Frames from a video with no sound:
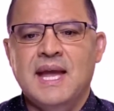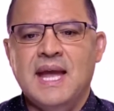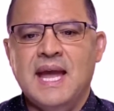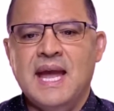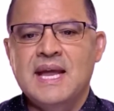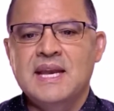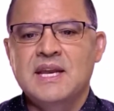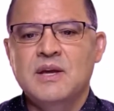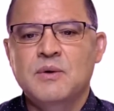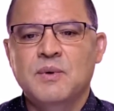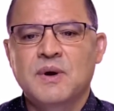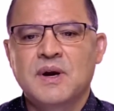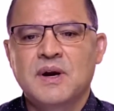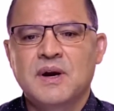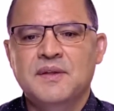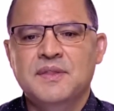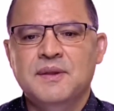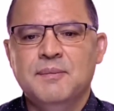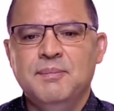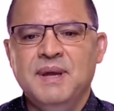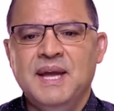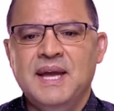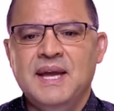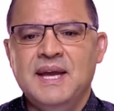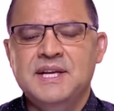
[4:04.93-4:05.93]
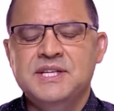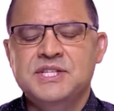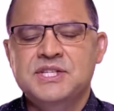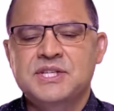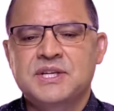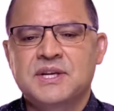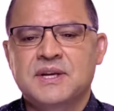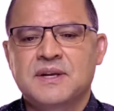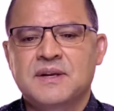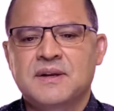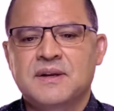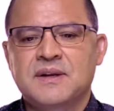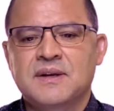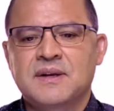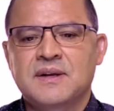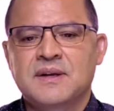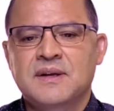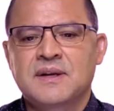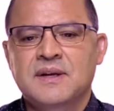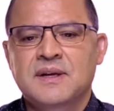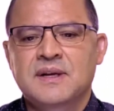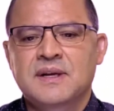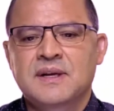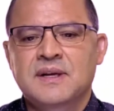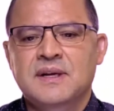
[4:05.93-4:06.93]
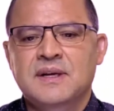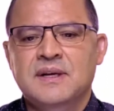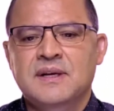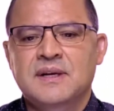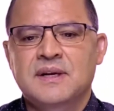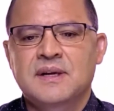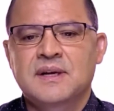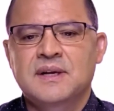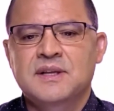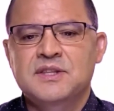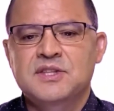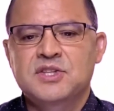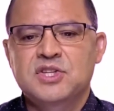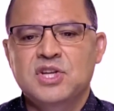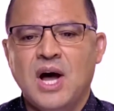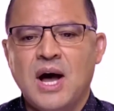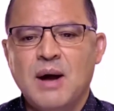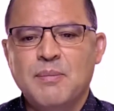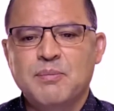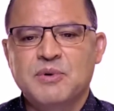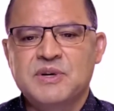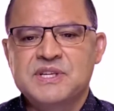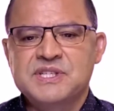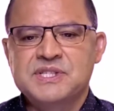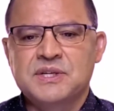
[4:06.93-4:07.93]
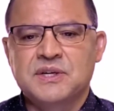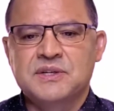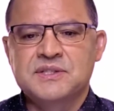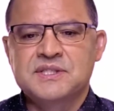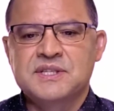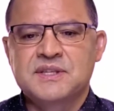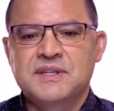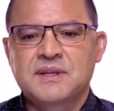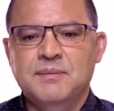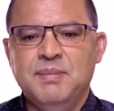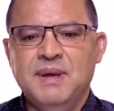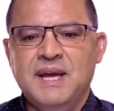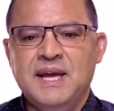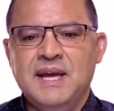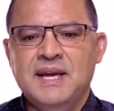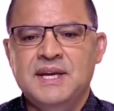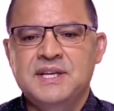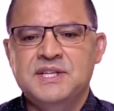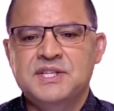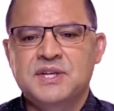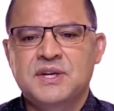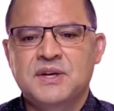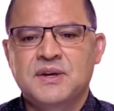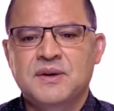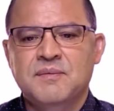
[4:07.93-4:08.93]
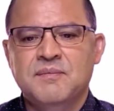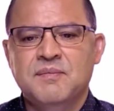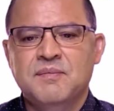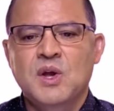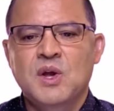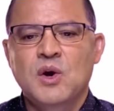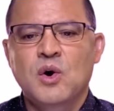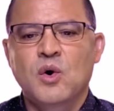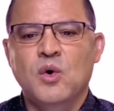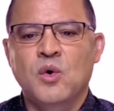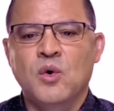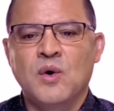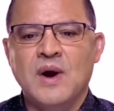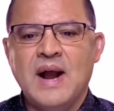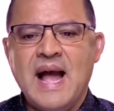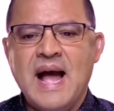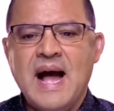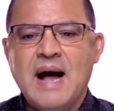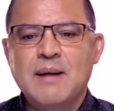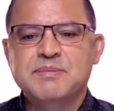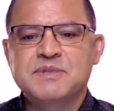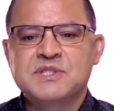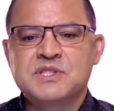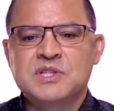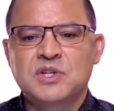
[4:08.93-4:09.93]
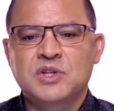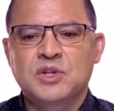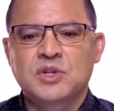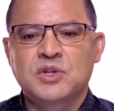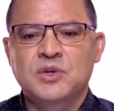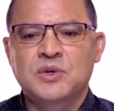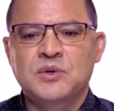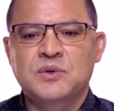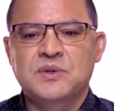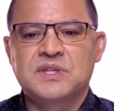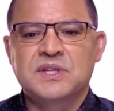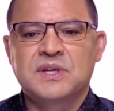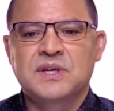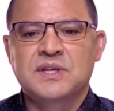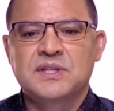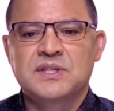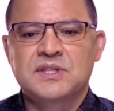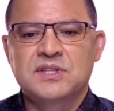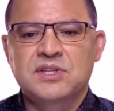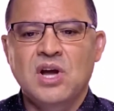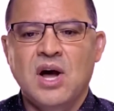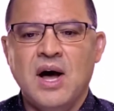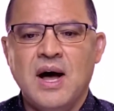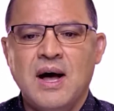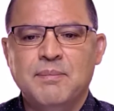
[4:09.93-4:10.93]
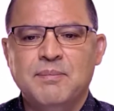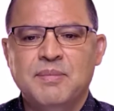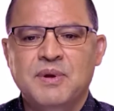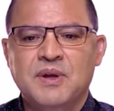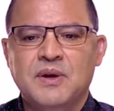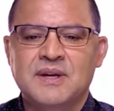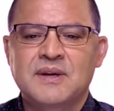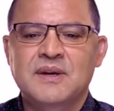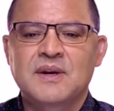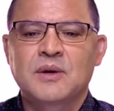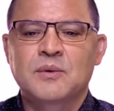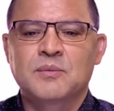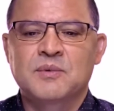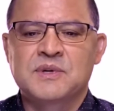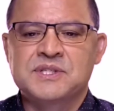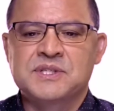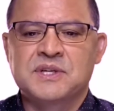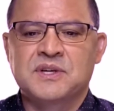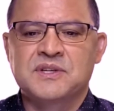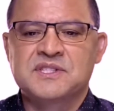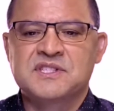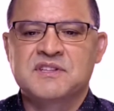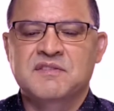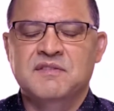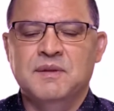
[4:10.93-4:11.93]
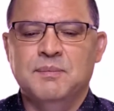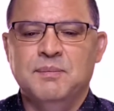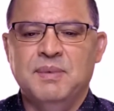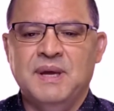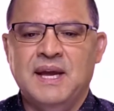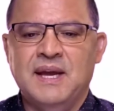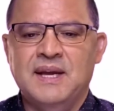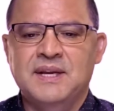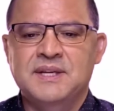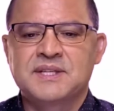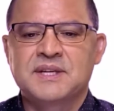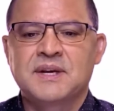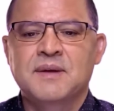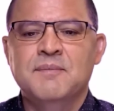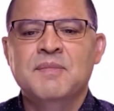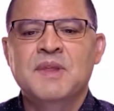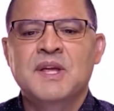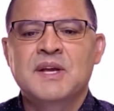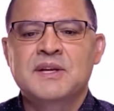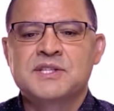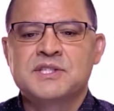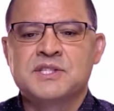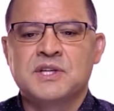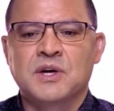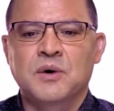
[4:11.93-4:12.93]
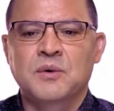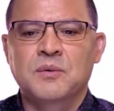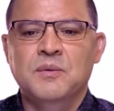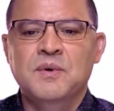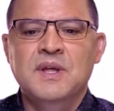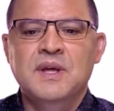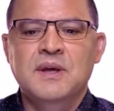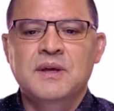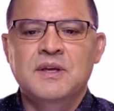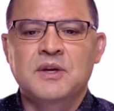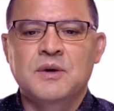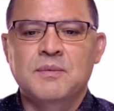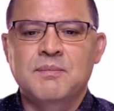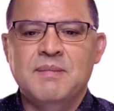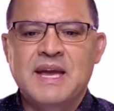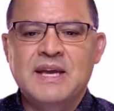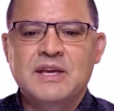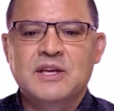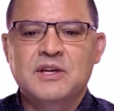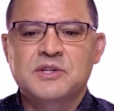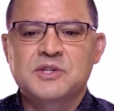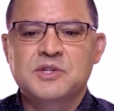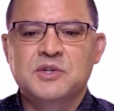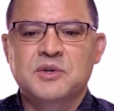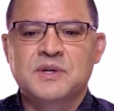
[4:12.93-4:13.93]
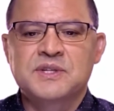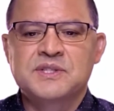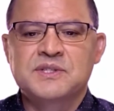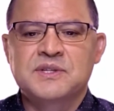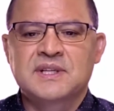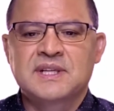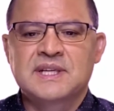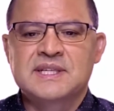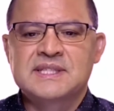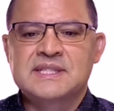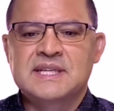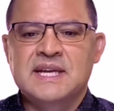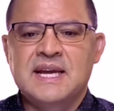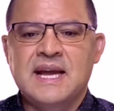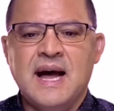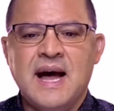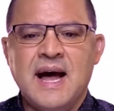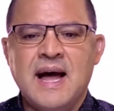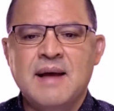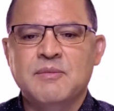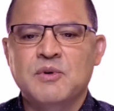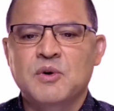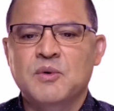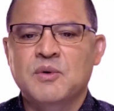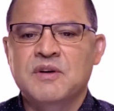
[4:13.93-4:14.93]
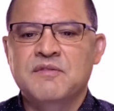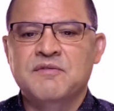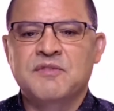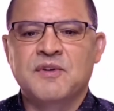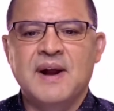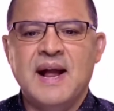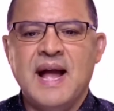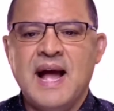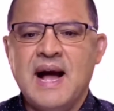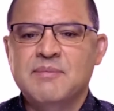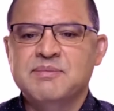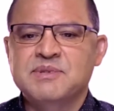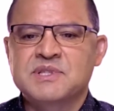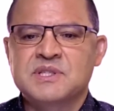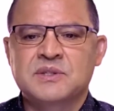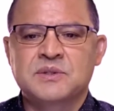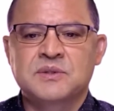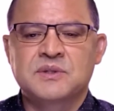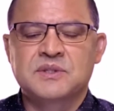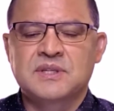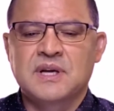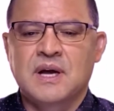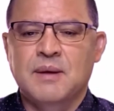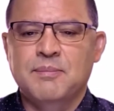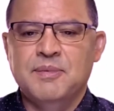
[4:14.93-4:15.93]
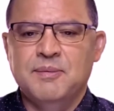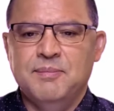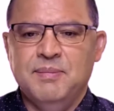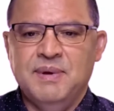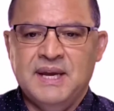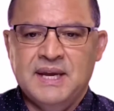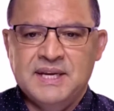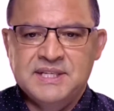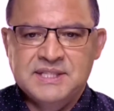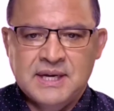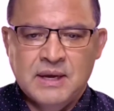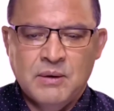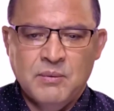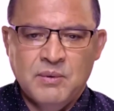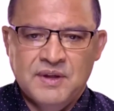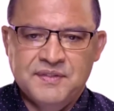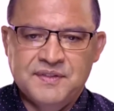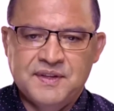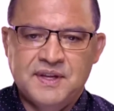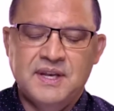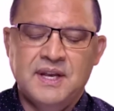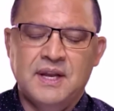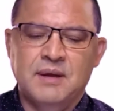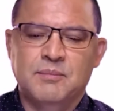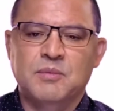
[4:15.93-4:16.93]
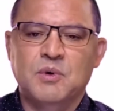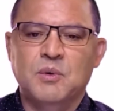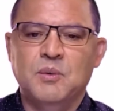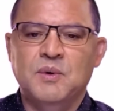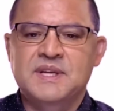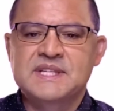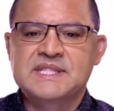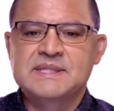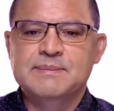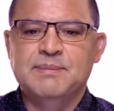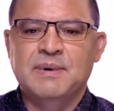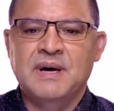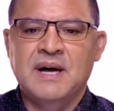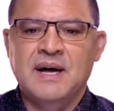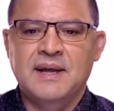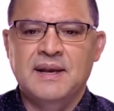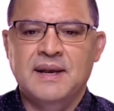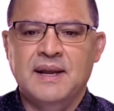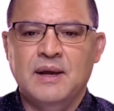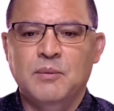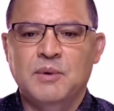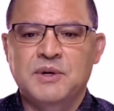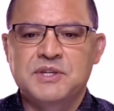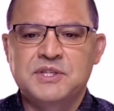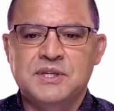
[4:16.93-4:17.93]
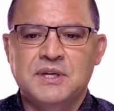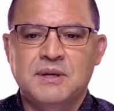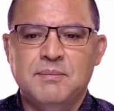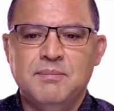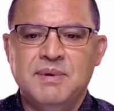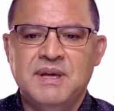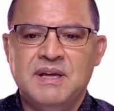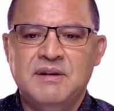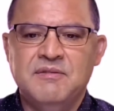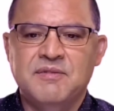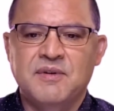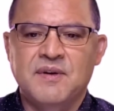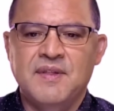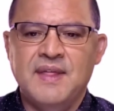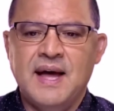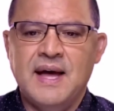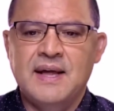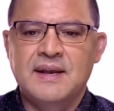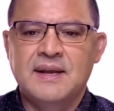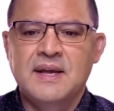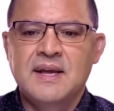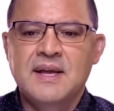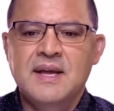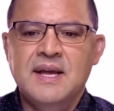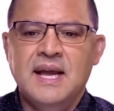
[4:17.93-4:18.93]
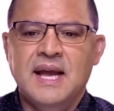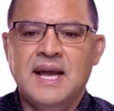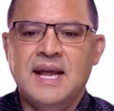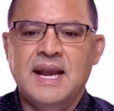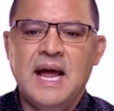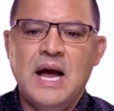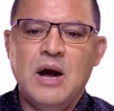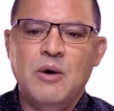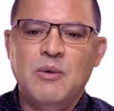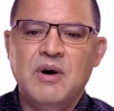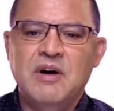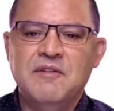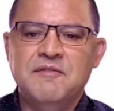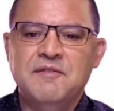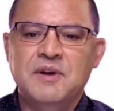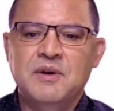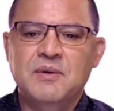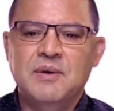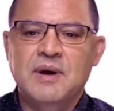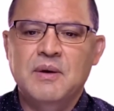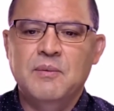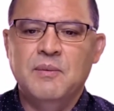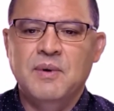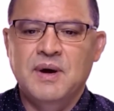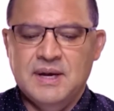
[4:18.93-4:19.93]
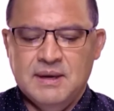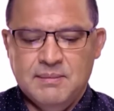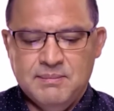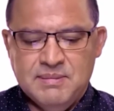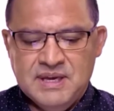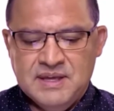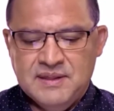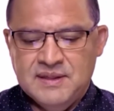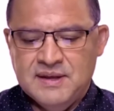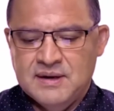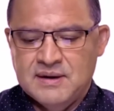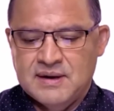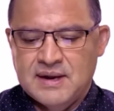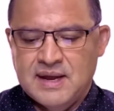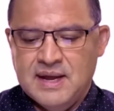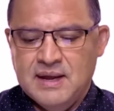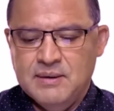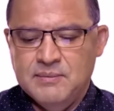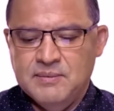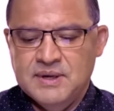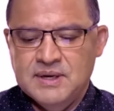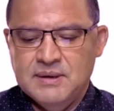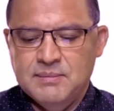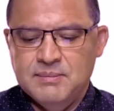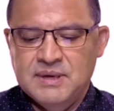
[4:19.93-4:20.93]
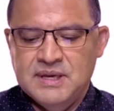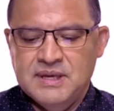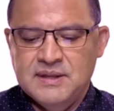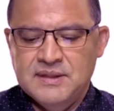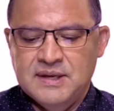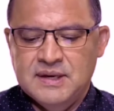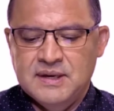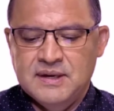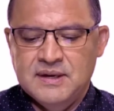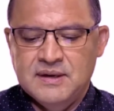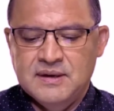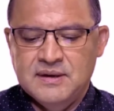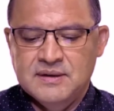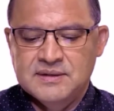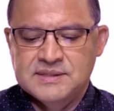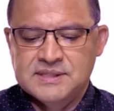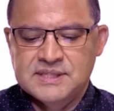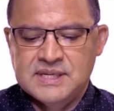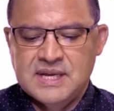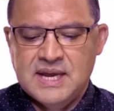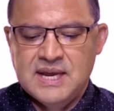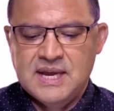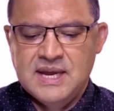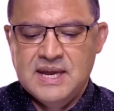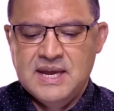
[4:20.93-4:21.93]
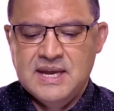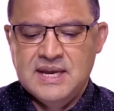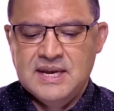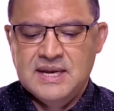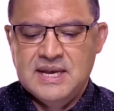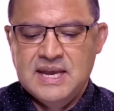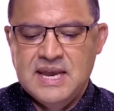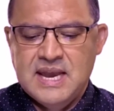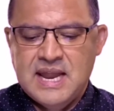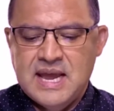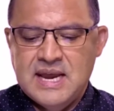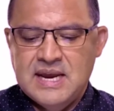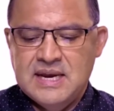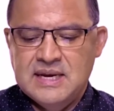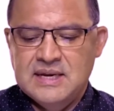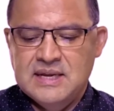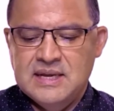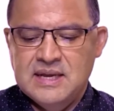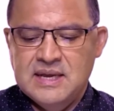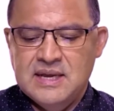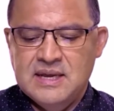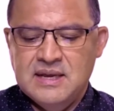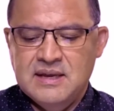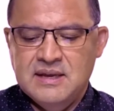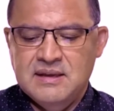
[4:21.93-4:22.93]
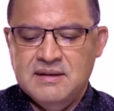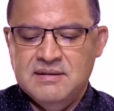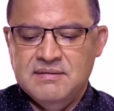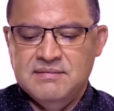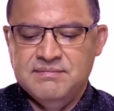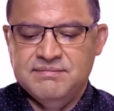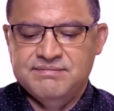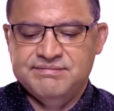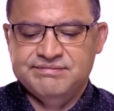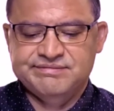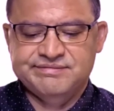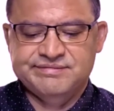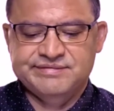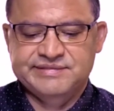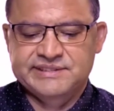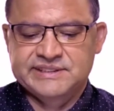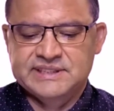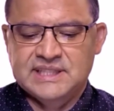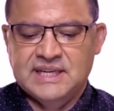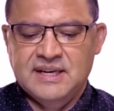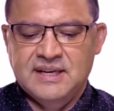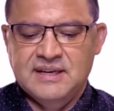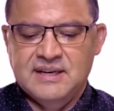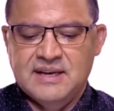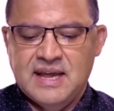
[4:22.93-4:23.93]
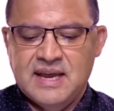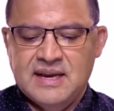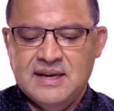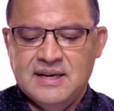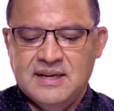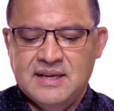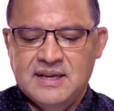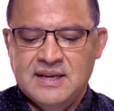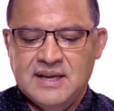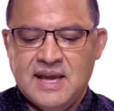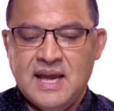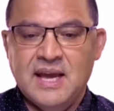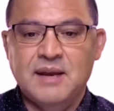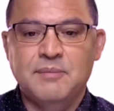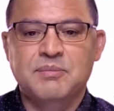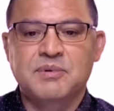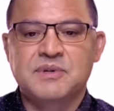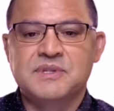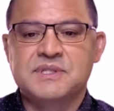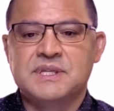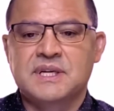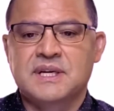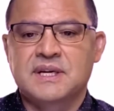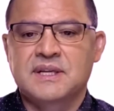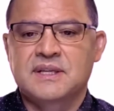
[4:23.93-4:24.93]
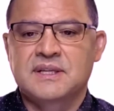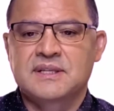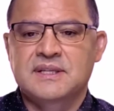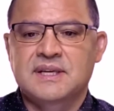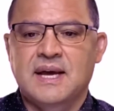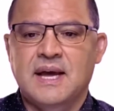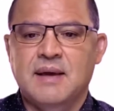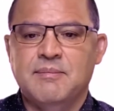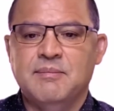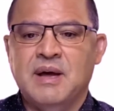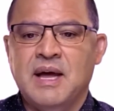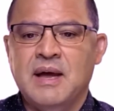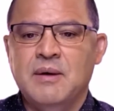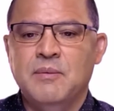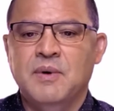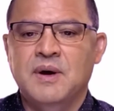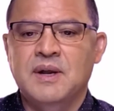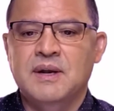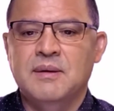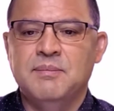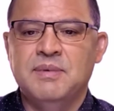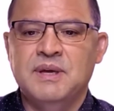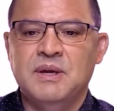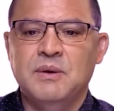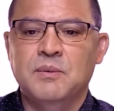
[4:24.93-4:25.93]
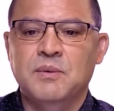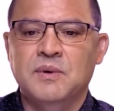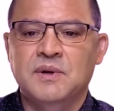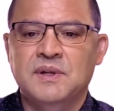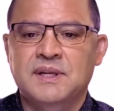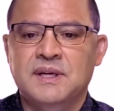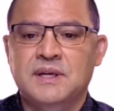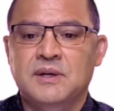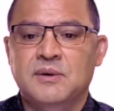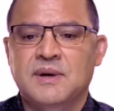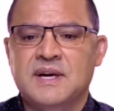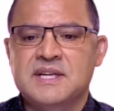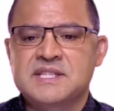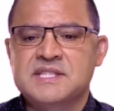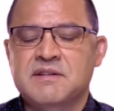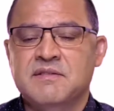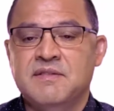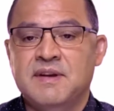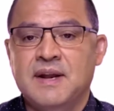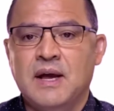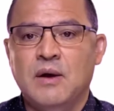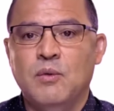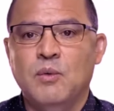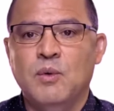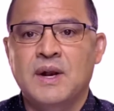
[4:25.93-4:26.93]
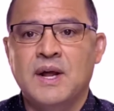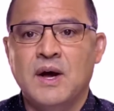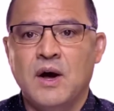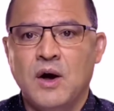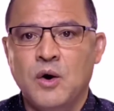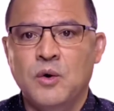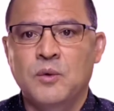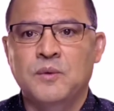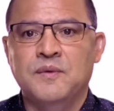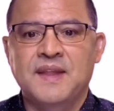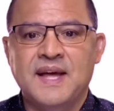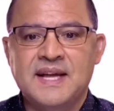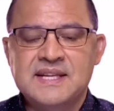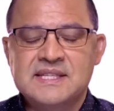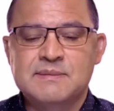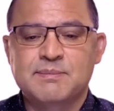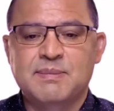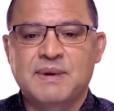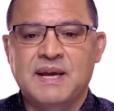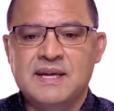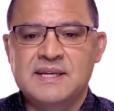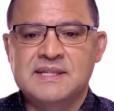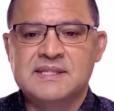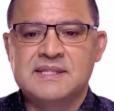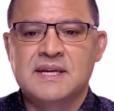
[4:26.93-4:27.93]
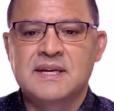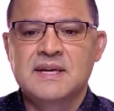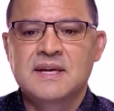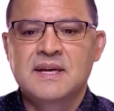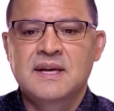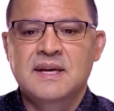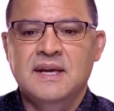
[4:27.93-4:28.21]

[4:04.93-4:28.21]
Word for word: Anywhere on the page, top results of the page, or absolute top results of the page. So you make your choice. So let's say I'm going for absolute top of page. I want the number one spot and I want you to bid for that. And how often do I want to be there? I want to be there, say ninety, say ninety-eight percent of the time. I want to be really aggressive and I want to own that space.